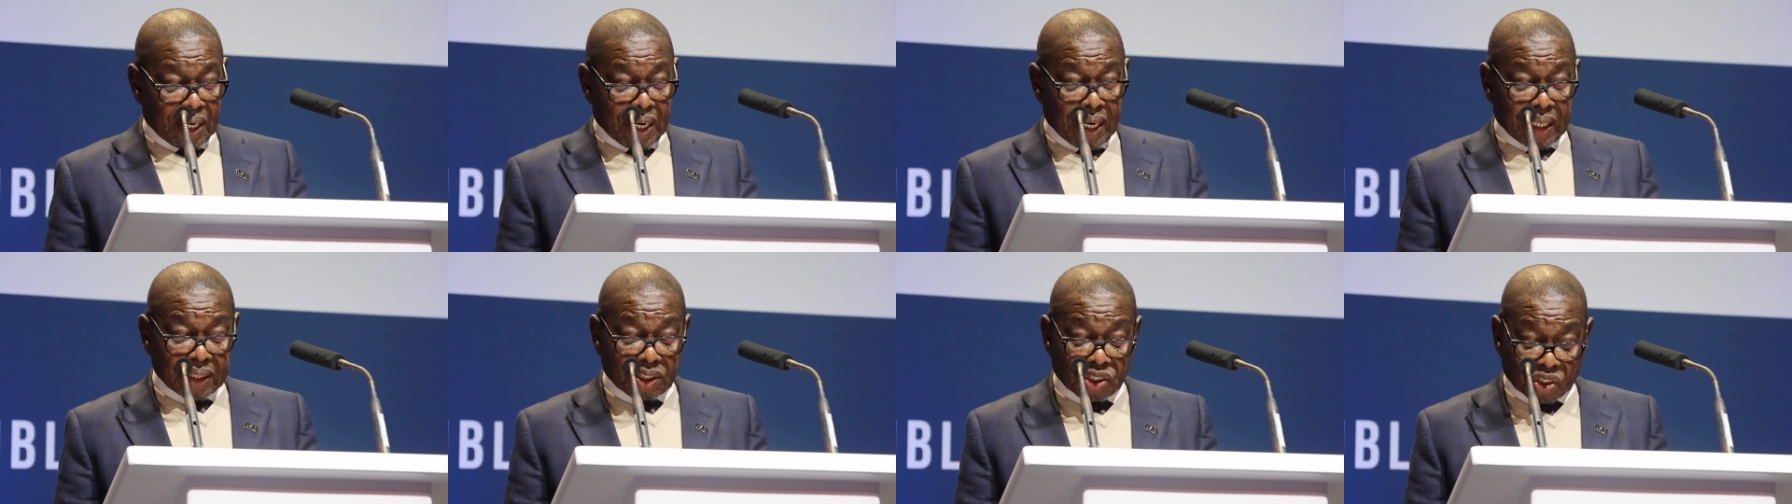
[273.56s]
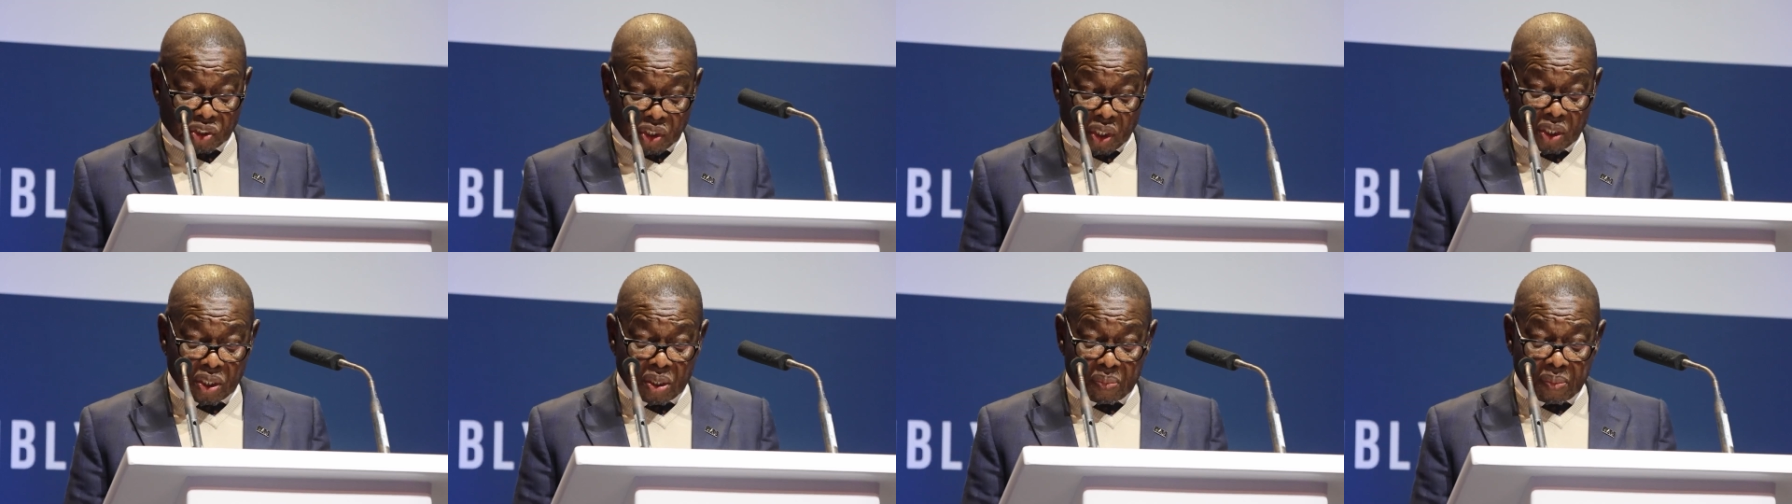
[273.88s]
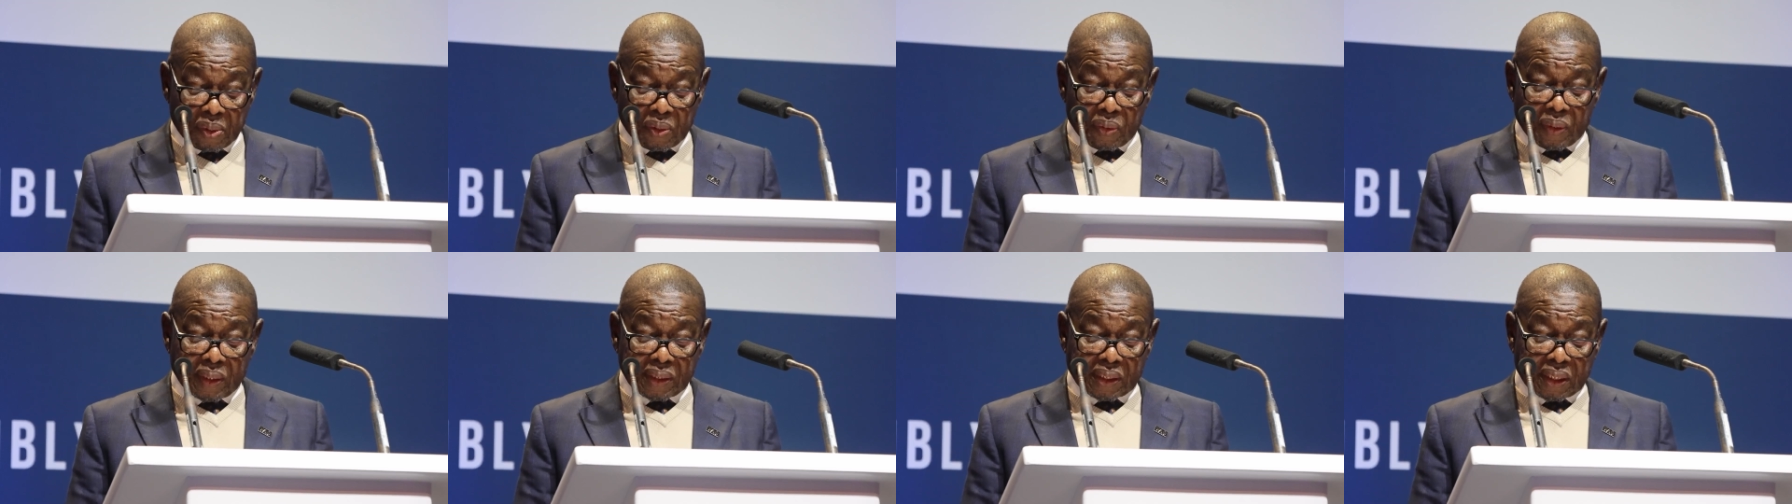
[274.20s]

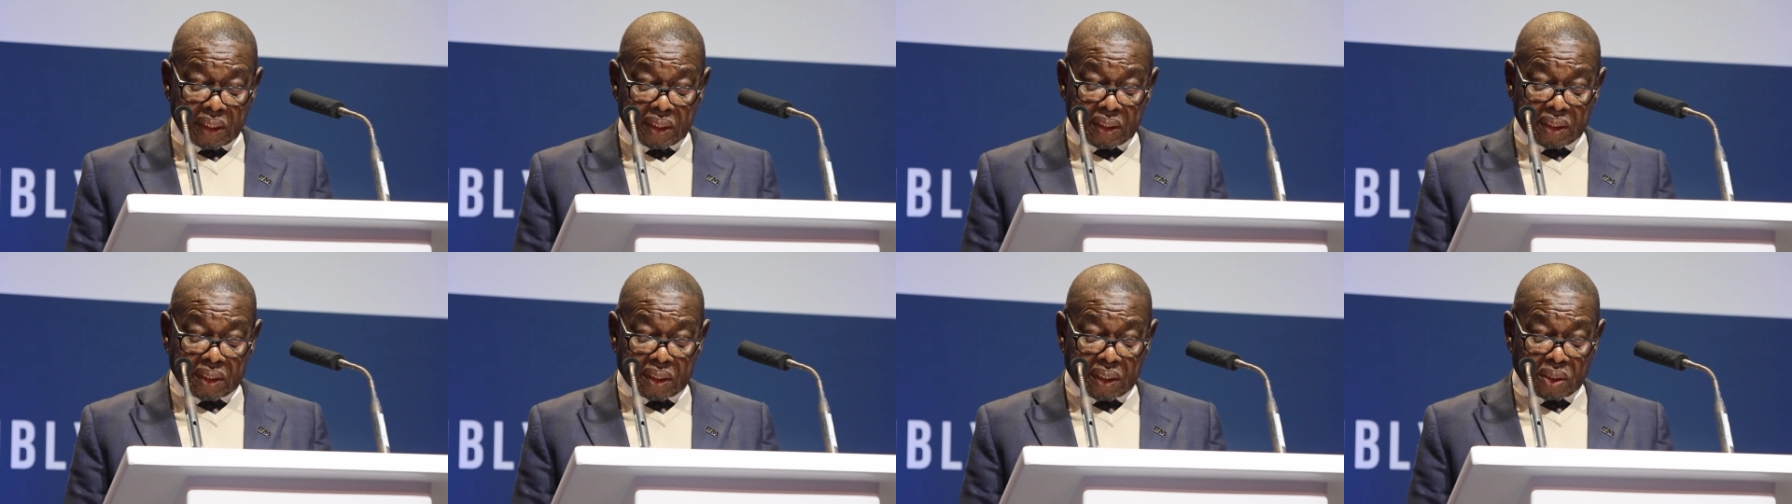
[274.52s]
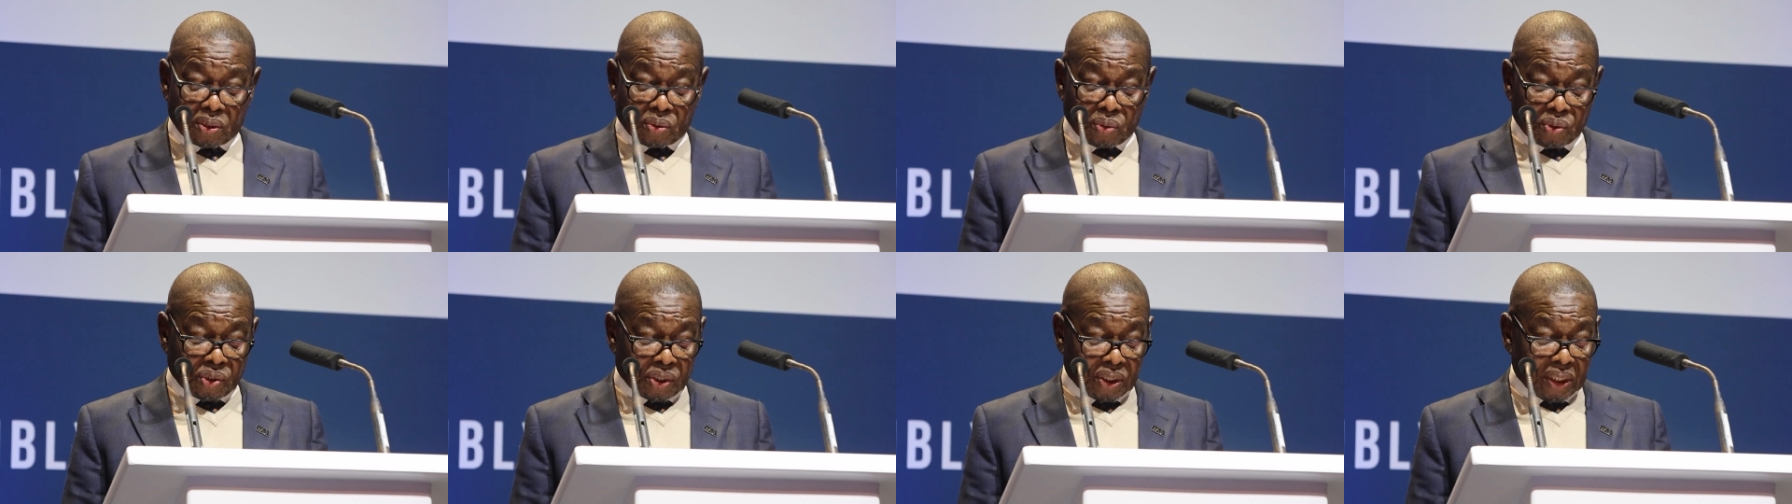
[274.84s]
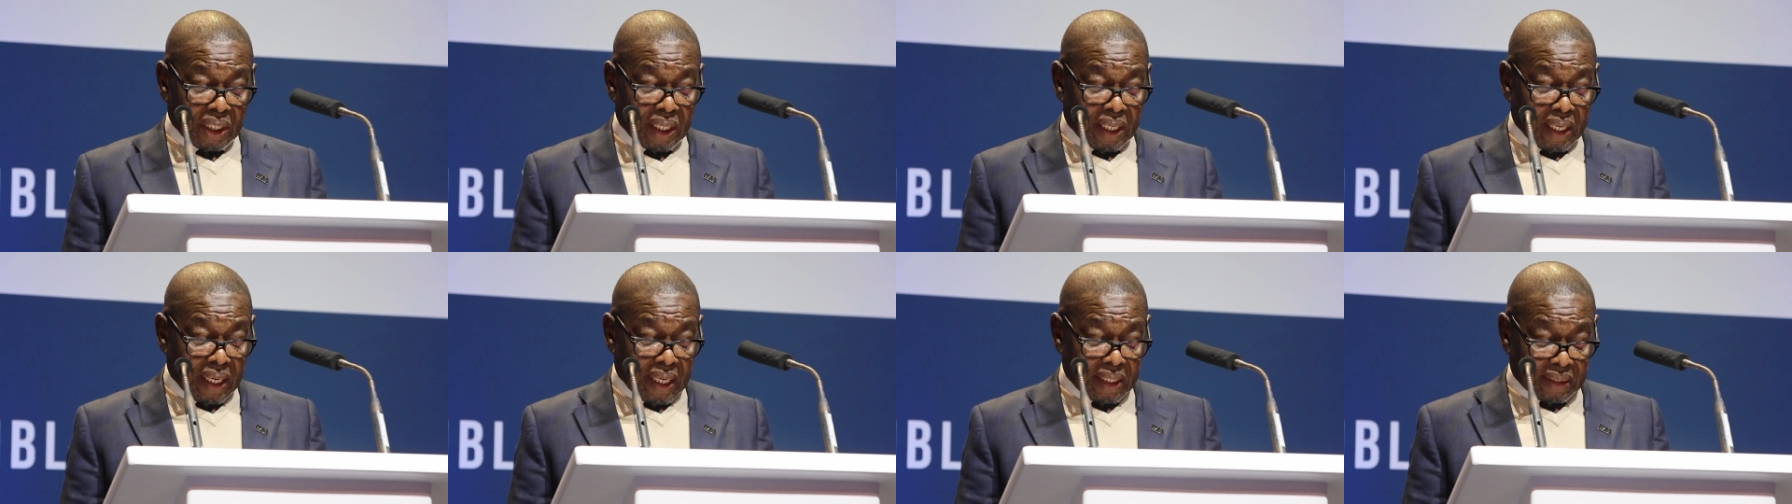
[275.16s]
Astronomy was
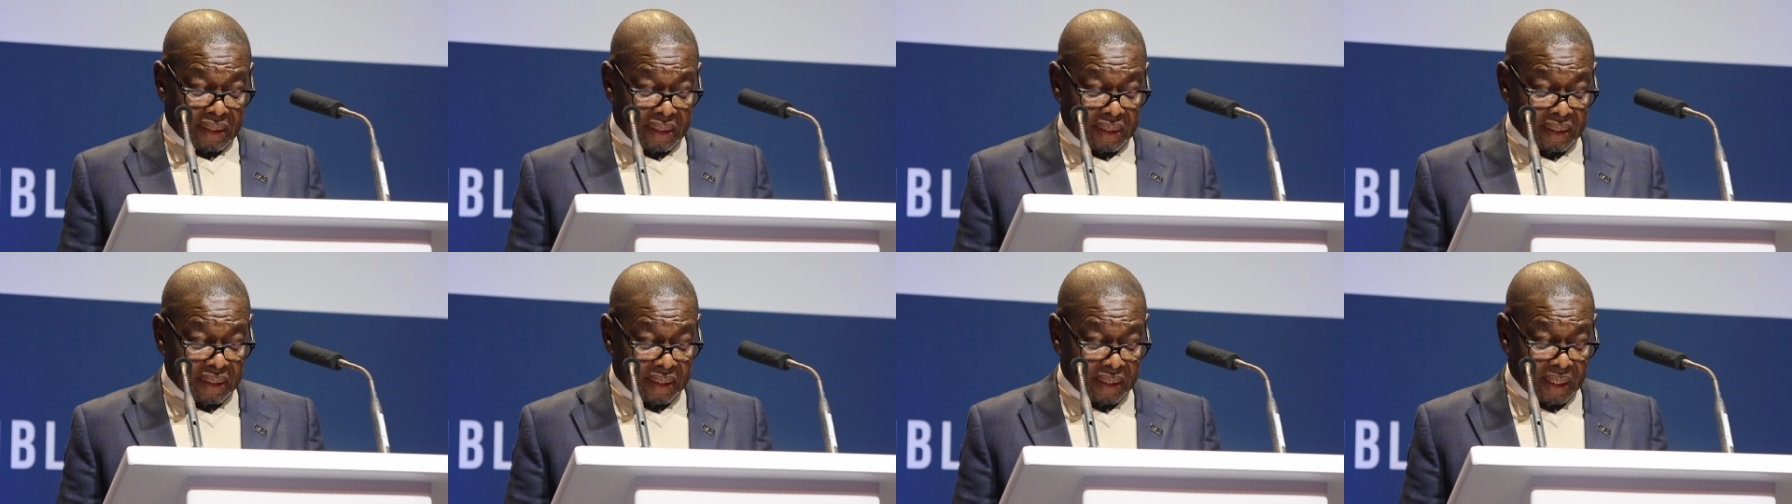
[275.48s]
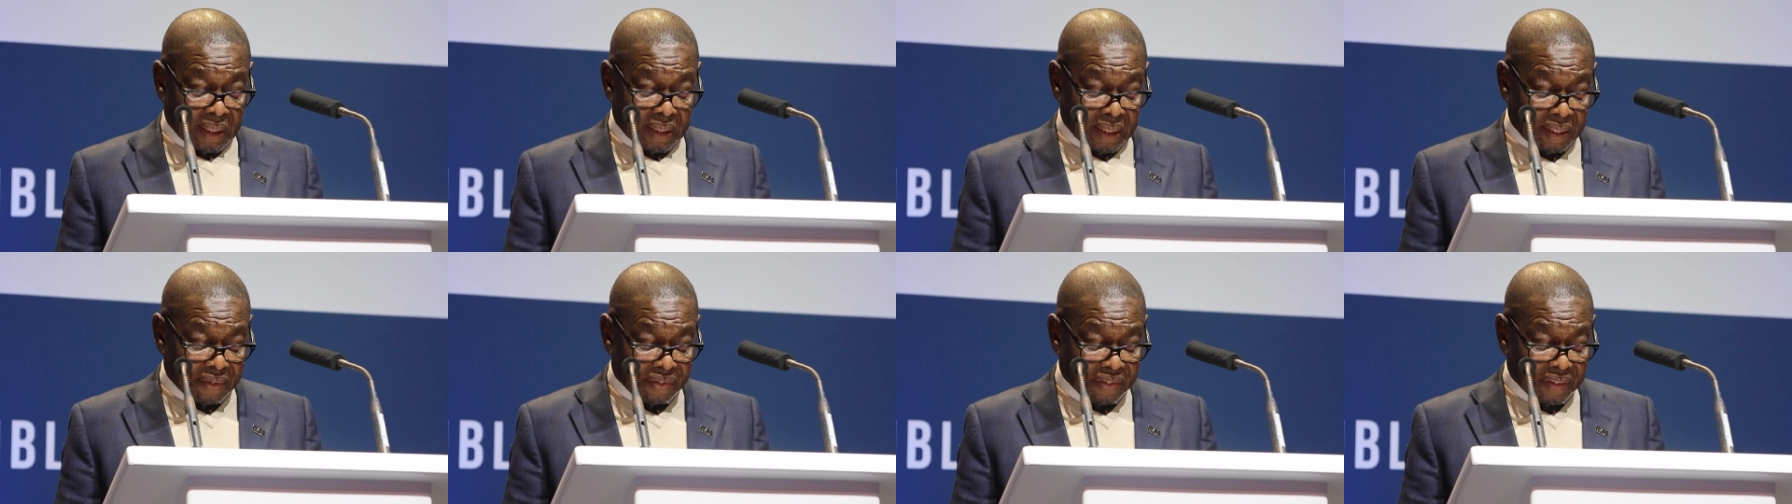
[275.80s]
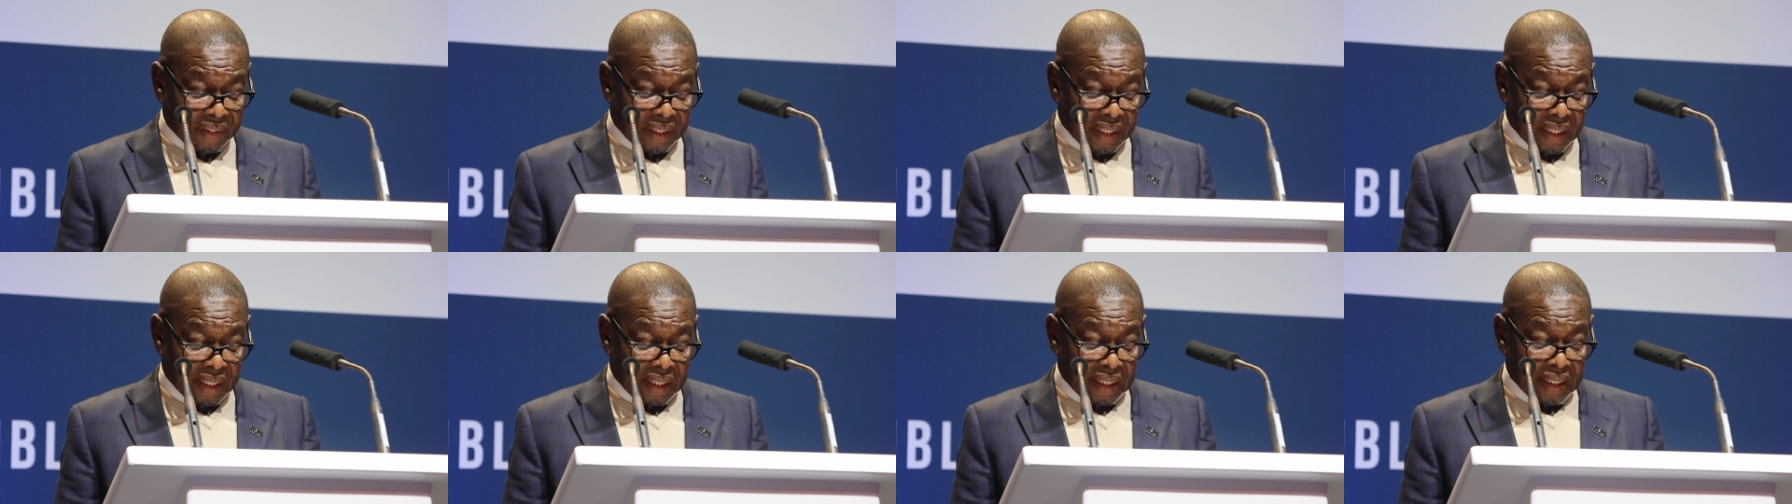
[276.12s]
institutionalized in South
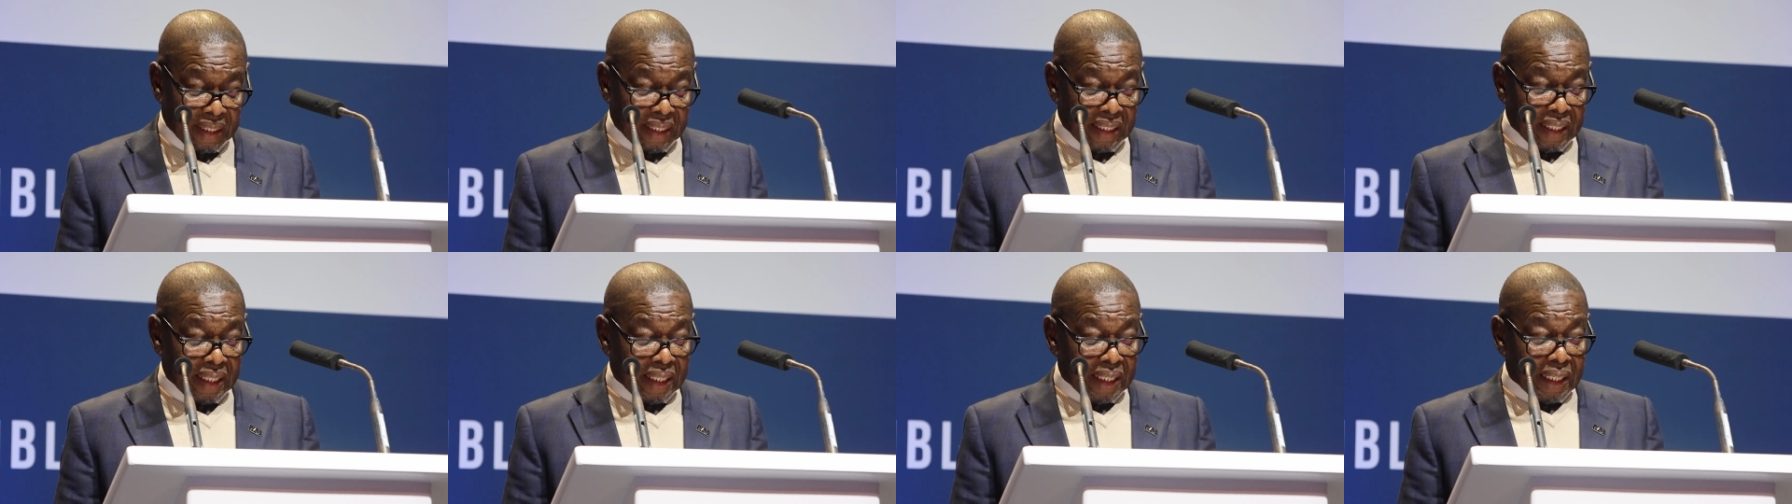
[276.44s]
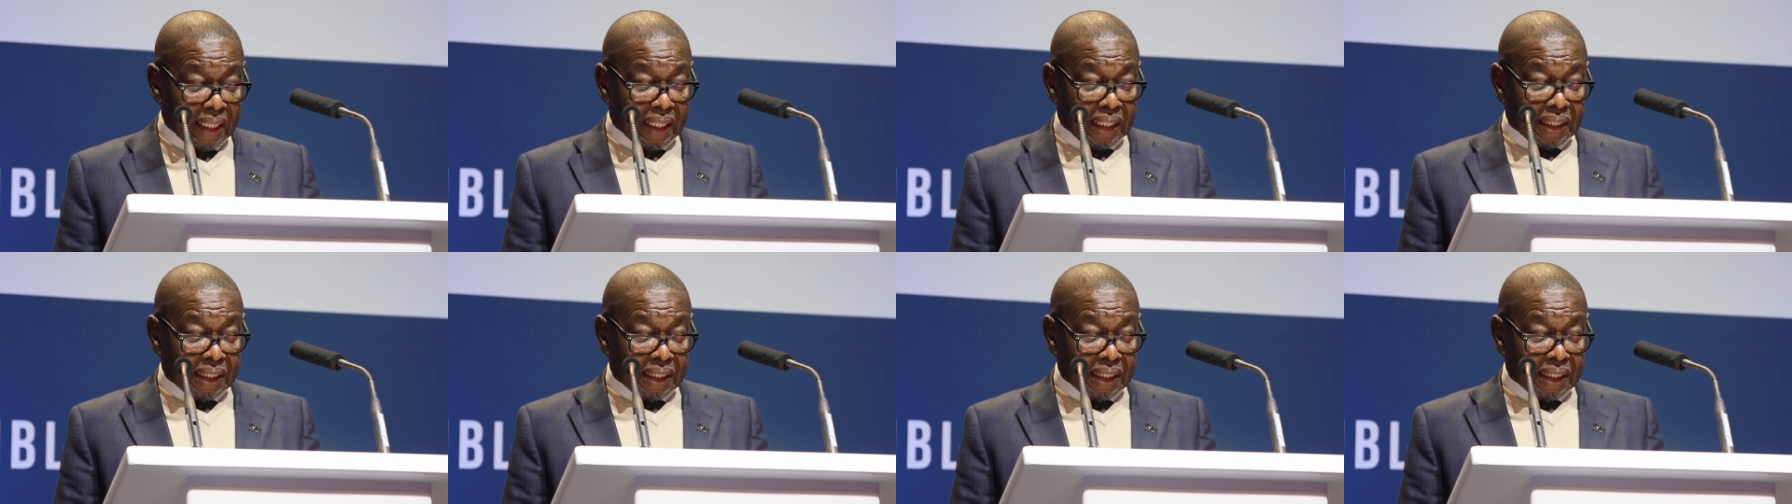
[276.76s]
Africa